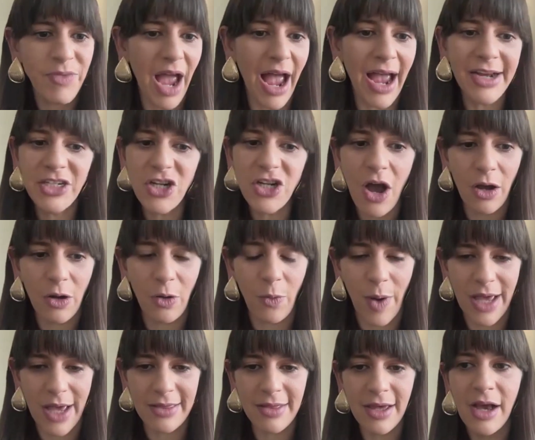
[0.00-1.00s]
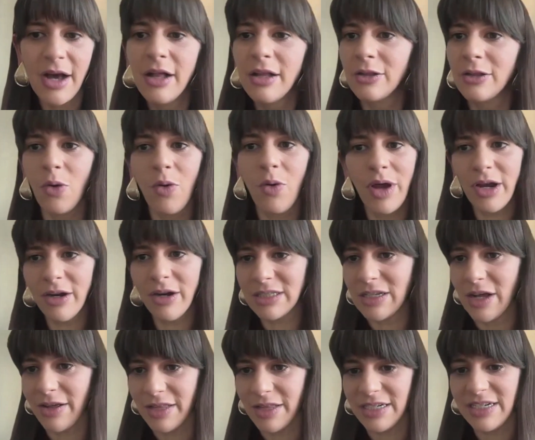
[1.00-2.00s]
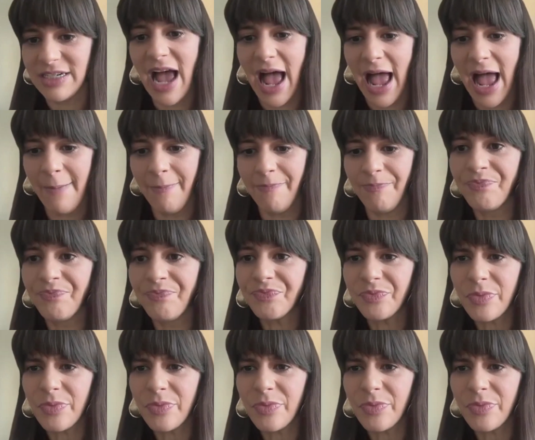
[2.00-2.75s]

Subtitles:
I talk with lawyers all the time